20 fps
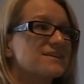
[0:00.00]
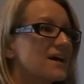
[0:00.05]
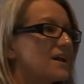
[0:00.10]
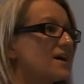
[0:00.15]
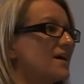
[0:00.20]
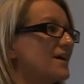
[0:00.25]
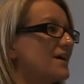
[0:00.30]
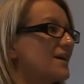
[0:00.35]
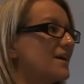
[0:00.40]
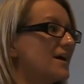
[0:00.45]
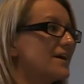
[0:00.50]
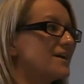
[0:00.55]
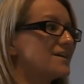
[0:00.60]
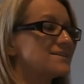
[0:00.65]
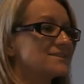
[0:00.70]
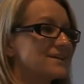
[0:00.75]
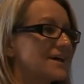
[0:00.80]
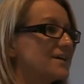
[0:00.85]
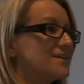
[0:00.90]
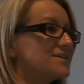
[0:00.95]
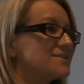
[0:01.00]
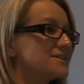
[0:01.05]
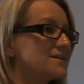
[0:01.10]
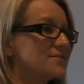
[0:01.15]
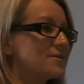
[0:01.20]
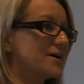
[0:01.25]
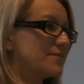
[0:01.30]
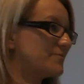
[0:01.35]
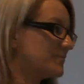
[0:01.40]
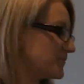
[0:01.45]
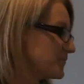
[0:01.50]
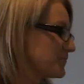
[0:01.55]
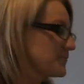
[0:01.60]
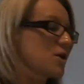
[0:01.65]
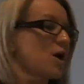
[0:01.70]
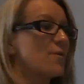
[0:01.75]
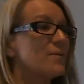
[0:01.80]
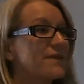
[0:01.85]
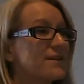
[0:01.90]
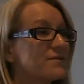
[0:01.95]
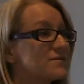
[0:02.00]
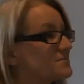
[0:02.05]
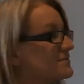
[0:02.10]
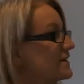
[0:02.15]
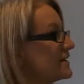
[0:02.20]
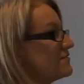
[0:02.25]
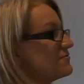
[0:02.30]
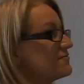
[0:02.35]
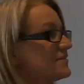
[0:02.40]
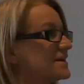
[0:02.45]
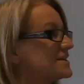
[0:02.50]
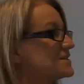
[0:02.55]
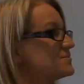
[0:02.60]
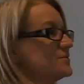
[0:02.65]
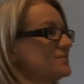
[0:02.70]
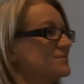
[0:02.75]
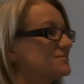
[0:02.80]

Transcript: Can I align a sale to a comment that was made in Facebook?